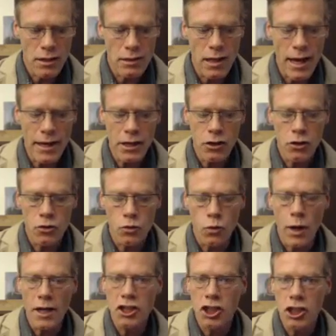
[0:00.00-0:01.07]
like
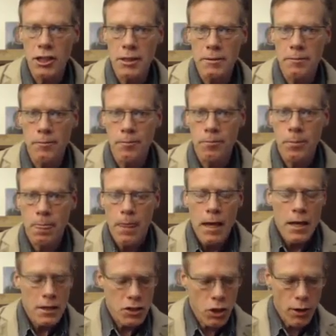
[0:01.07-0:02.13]
Russian.
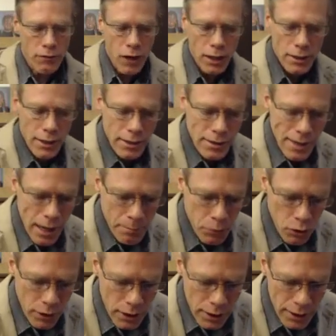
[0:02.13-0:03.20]
And so I've got an
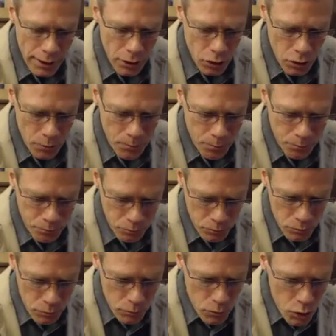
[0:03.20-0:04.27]
example here
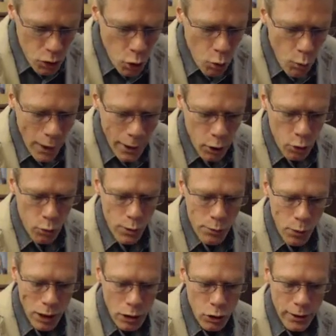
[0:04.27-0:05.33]
where we
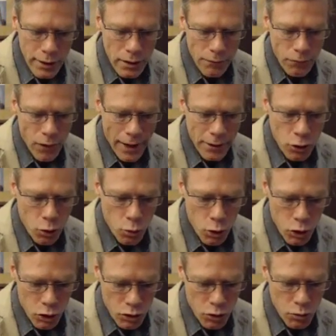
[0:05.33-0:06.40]
want to look at the final
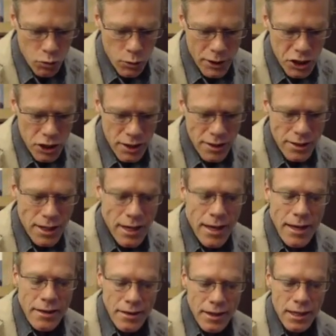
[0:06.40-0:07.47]
word, which is
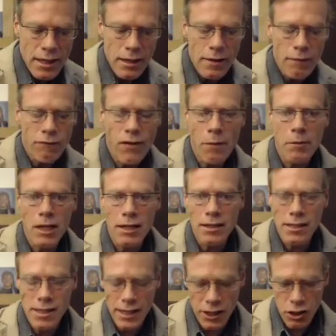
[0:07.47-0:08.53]
the feminine
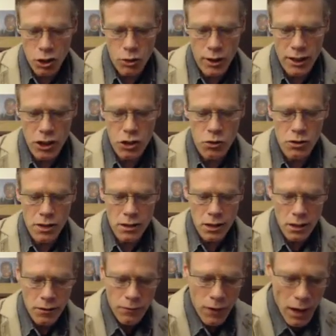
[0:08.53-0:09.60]
singular
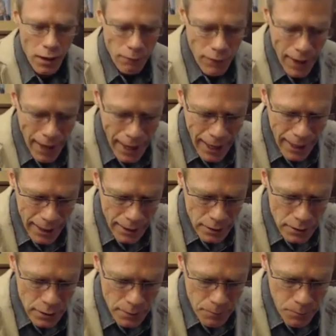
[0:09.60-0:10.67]
accusative of
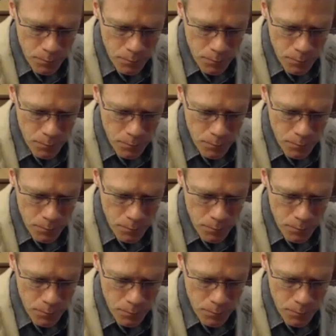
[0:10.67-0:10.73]
hand.